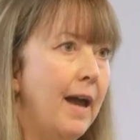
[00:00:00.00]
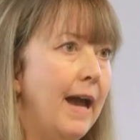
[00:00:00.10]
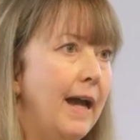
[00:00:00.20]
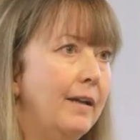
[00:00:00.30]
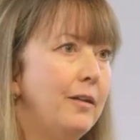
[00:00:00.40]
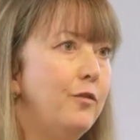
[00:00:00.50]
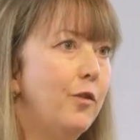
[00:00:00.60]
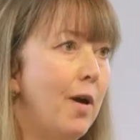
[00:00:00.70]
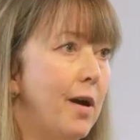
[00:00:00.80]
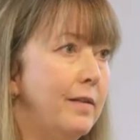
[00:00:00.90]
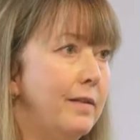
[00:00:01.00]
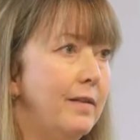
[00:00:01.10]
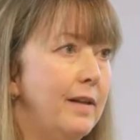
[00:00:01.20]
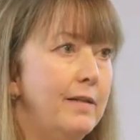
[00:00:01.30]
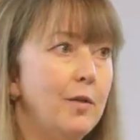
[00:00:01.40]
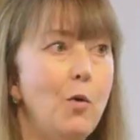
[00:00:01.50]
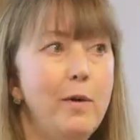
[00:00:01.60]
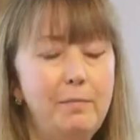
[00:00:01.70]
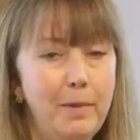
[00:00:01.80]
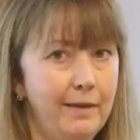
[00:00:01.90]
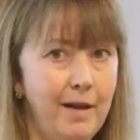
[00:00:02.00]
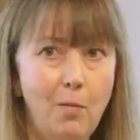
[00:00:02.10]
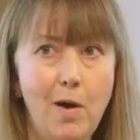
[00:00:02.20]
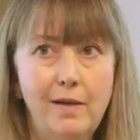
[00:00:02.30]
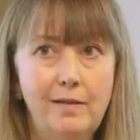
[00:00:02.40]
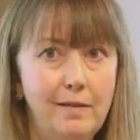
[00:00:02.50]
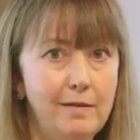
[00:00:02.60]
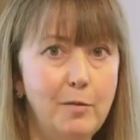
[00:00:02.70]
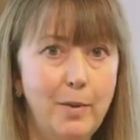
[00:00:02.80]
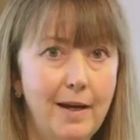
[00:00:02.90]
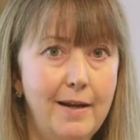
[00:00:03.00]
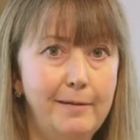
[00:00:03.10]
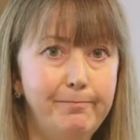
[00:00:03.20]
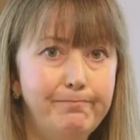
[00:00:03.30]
And for us, it's always been that way since the beginning.